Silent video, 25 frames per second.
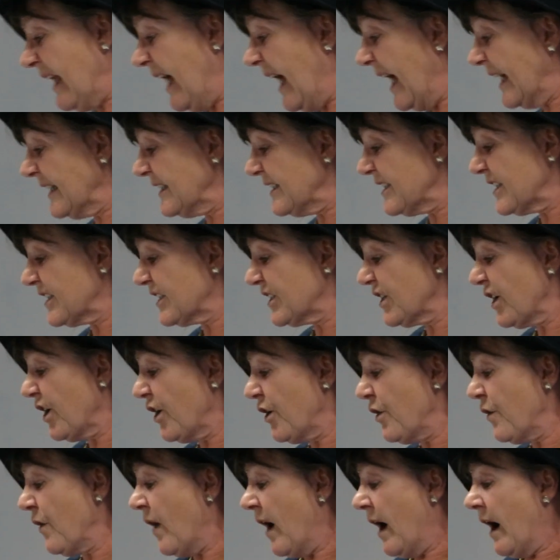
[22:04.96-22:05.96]
And
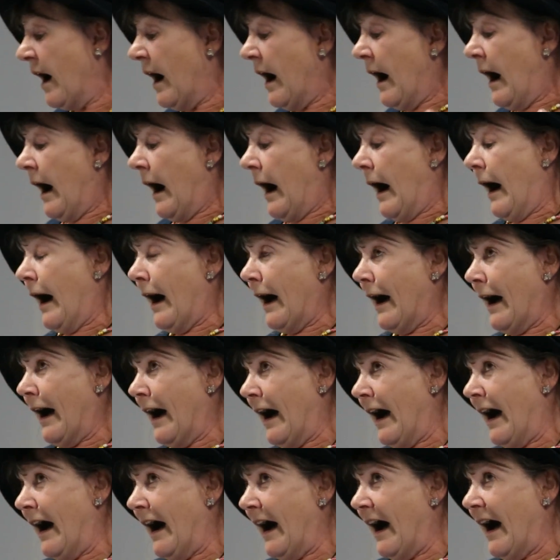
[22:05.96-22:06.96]
so
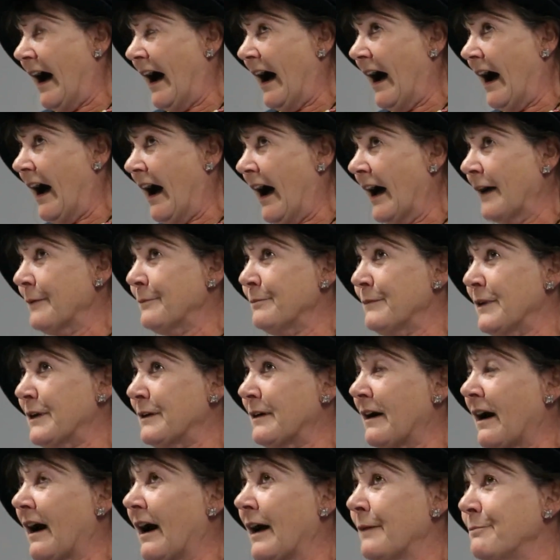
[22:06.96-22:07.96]

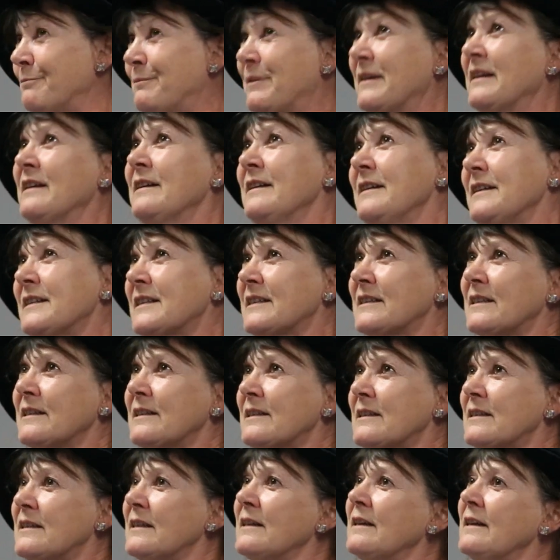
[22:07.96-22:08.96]
I'm pleased to
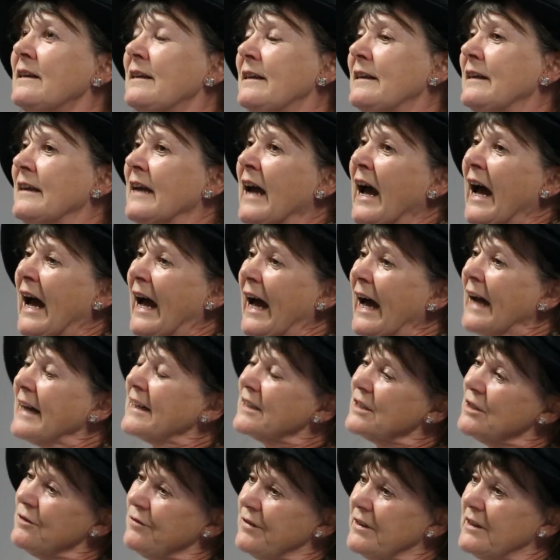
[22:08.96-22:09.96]
see
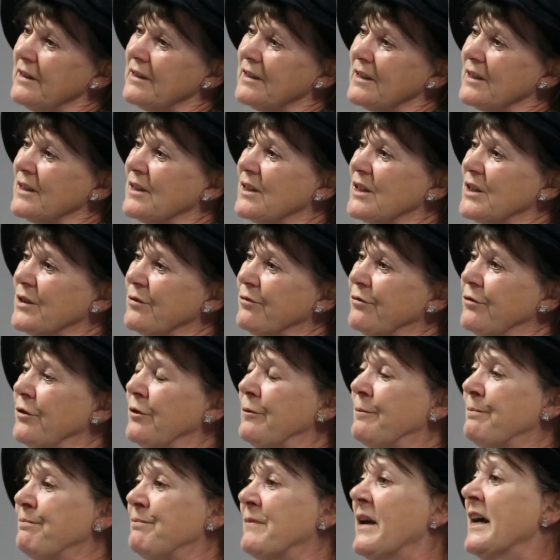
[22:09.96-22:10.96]
activists
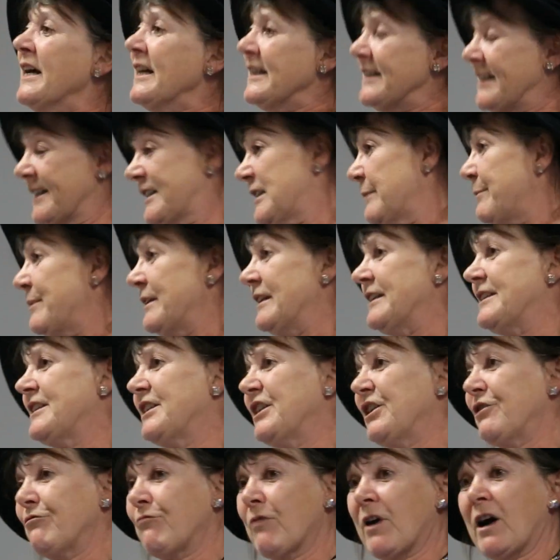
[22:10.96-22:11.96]
from
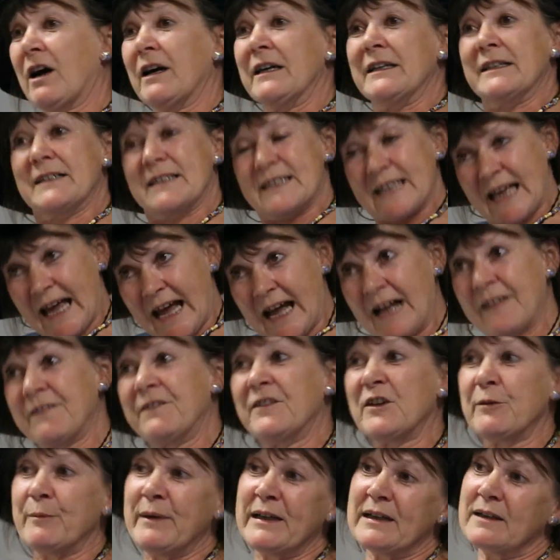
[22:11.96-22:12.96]
disability rights
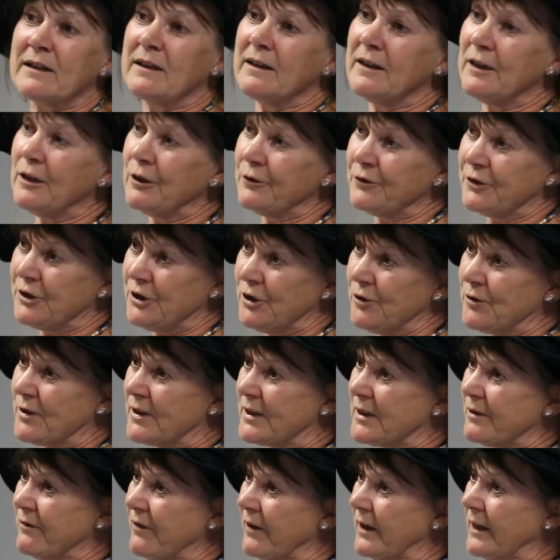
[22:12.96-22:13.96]
and the mental health user
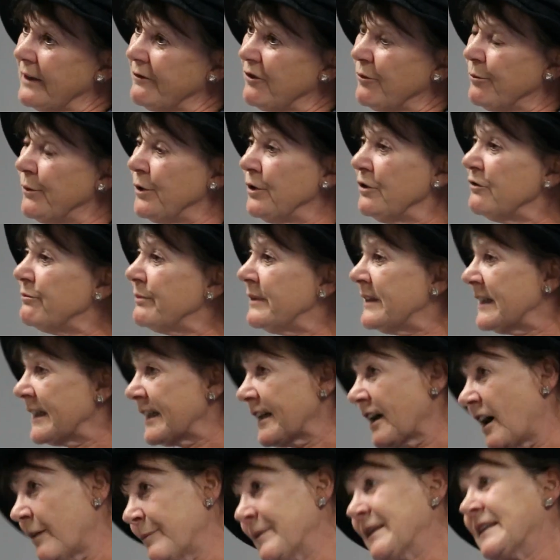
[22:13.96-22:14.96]
survivor movement
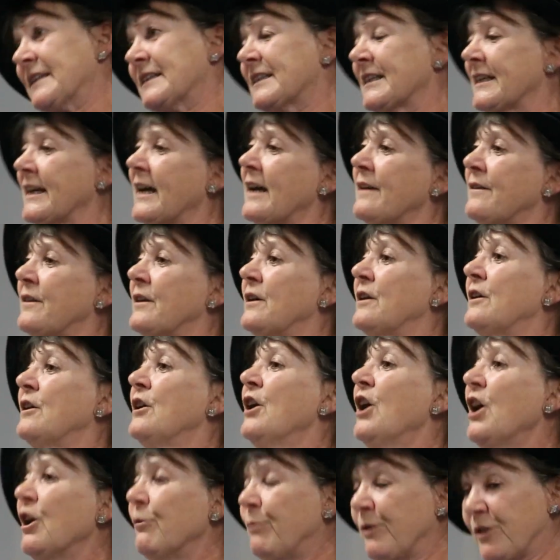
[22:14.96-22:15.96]
coming together
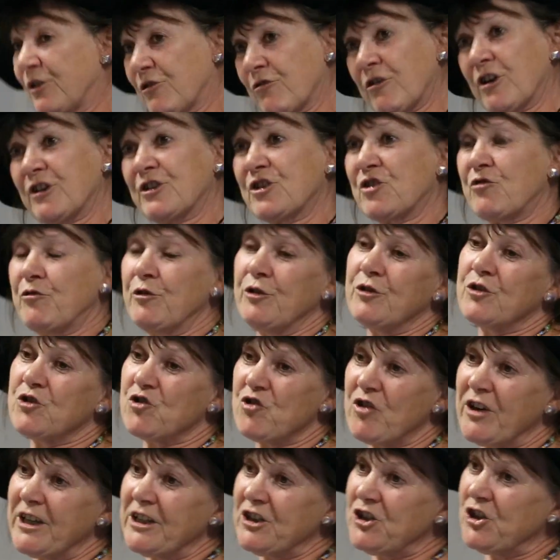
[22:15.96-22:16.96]
with grassroots
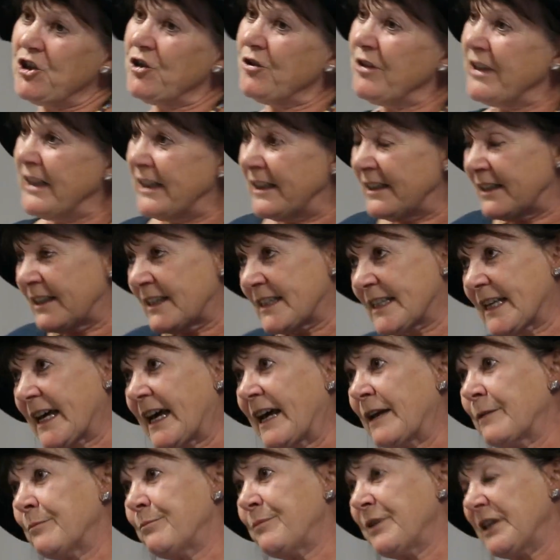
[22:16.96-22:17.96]
trade unions
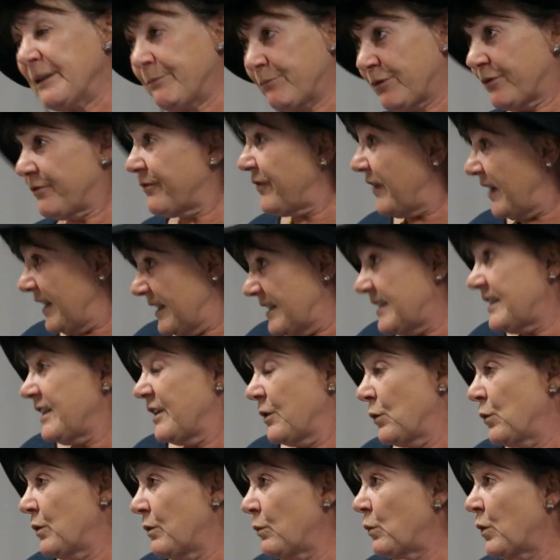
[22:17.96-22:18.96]
and people
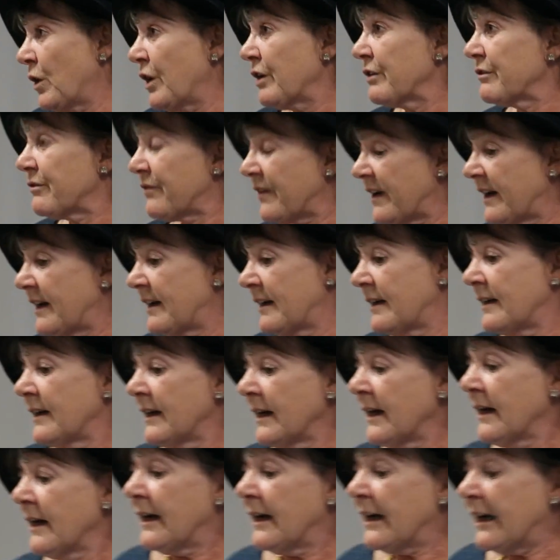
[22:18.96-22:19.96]
fighting workfare,
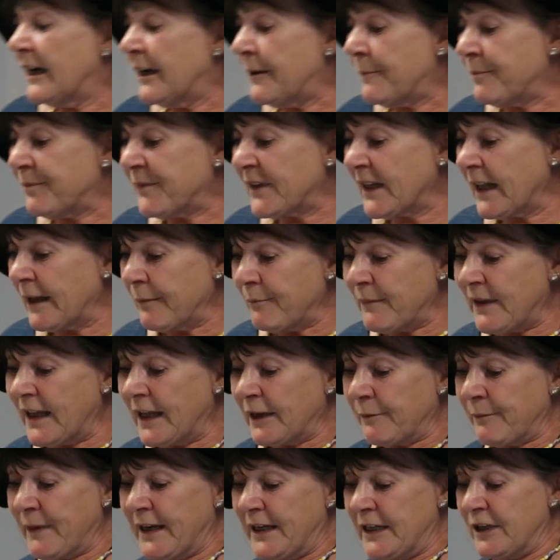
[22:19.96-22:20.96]

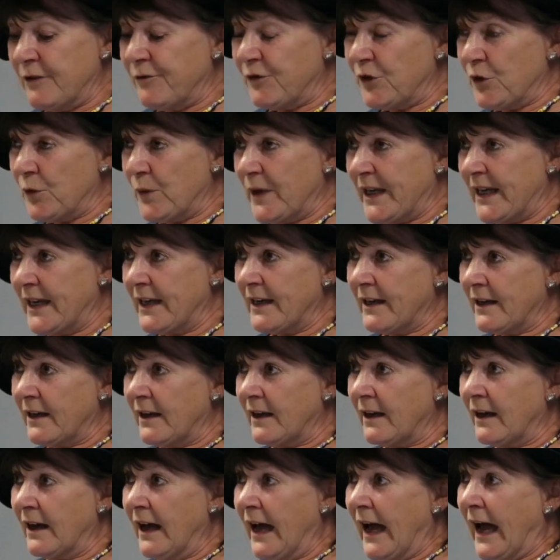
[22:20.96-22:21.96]
like many of you
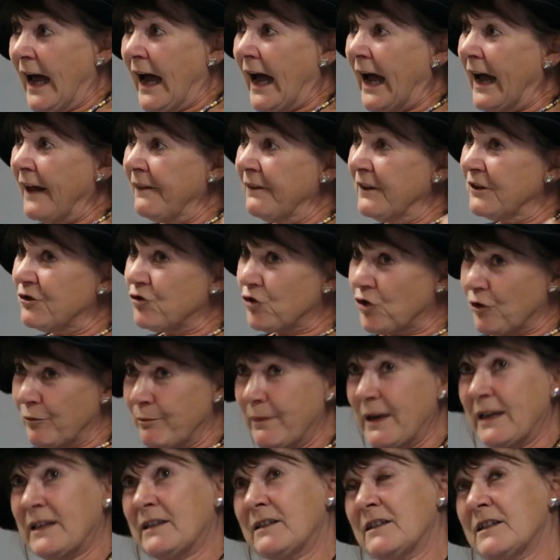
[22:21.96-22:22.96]
here, and the
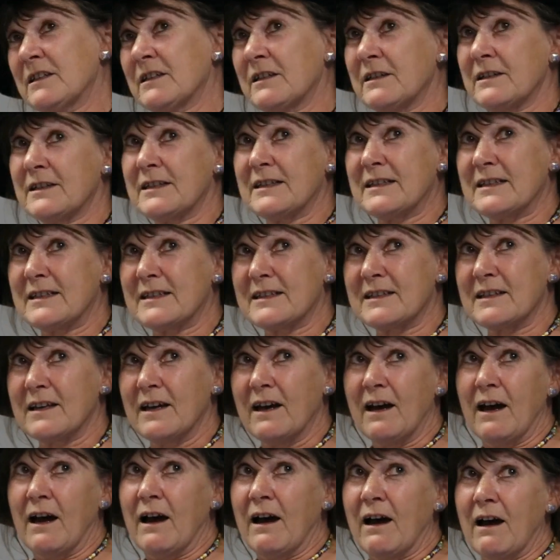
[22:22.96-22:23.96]
tremendous
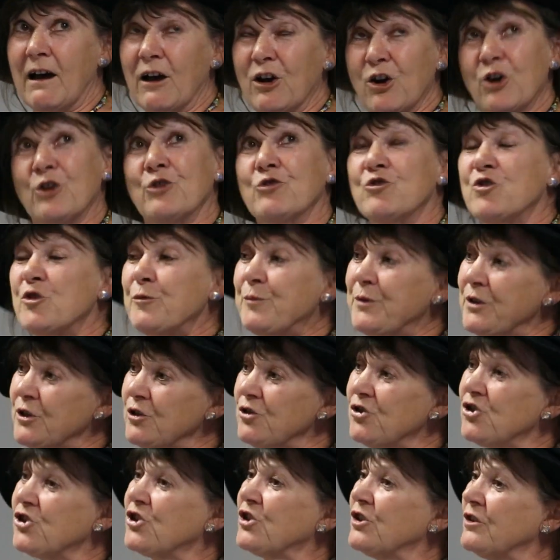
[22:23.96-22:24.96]

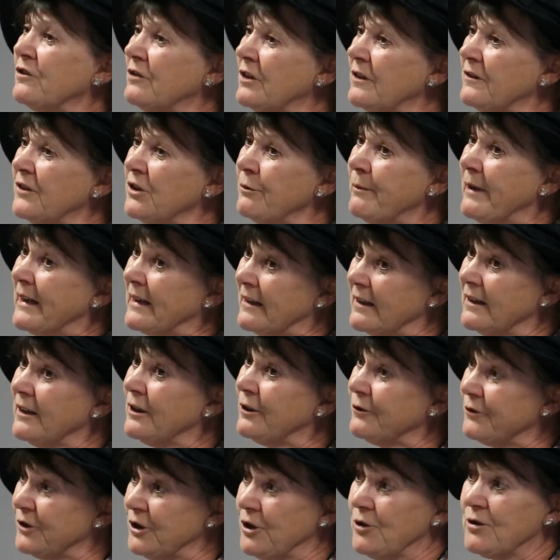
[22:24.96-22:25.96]
contribution that the mental
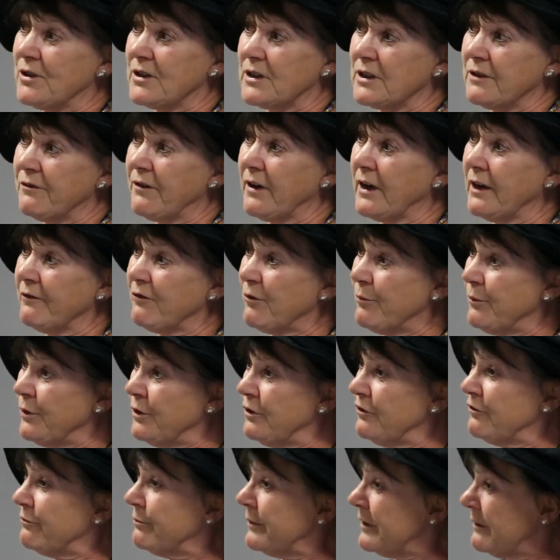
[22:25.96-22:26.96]
health user survivor
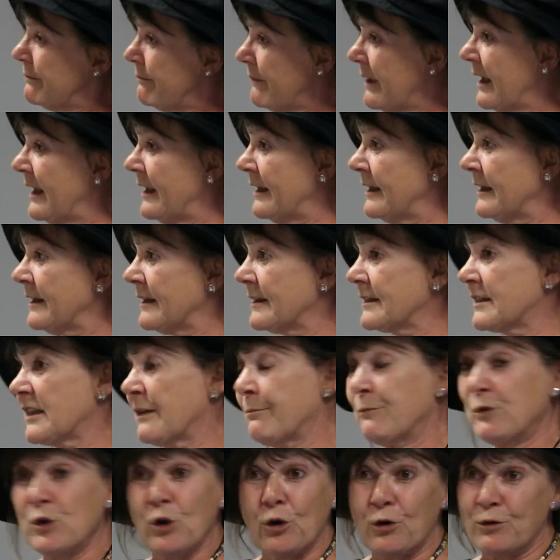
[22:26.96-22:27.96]
movement makes,
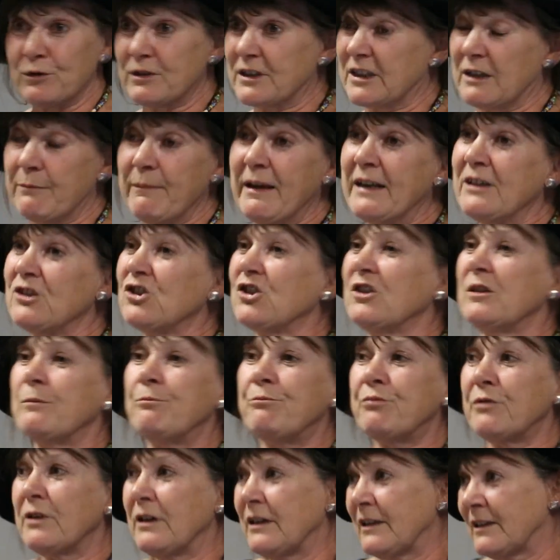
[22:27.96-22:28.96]
and not to mention the
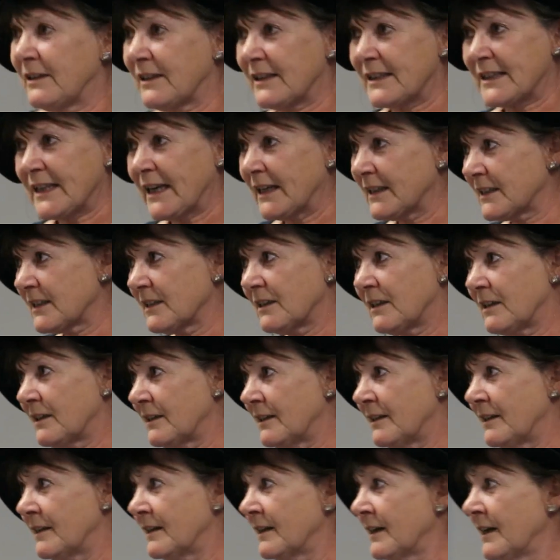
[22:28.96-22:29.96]
brilliant
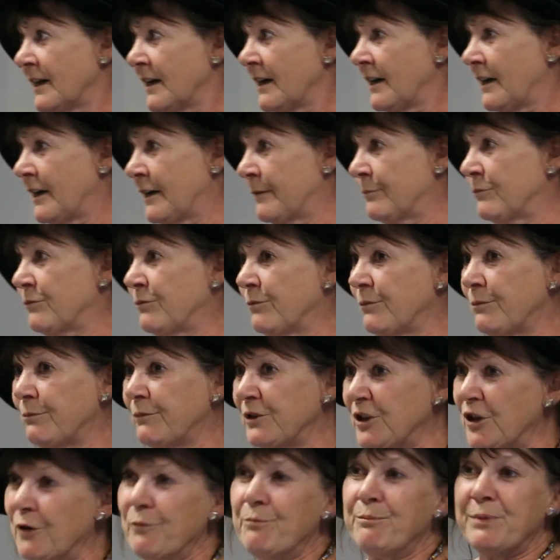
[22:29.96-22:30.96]
satire
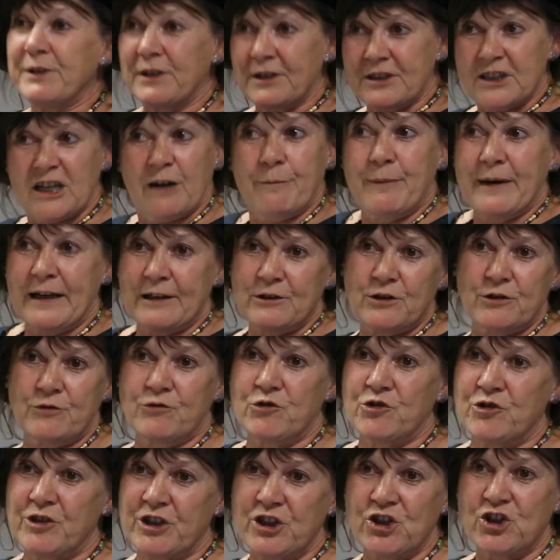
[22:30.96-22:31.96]
built up out of
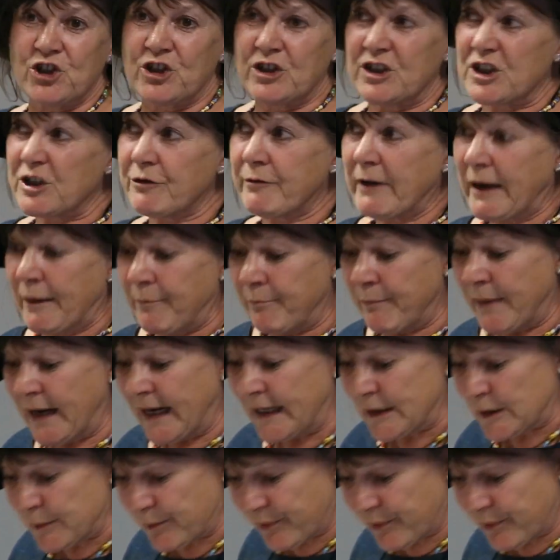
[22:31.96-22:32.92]
traditions around mad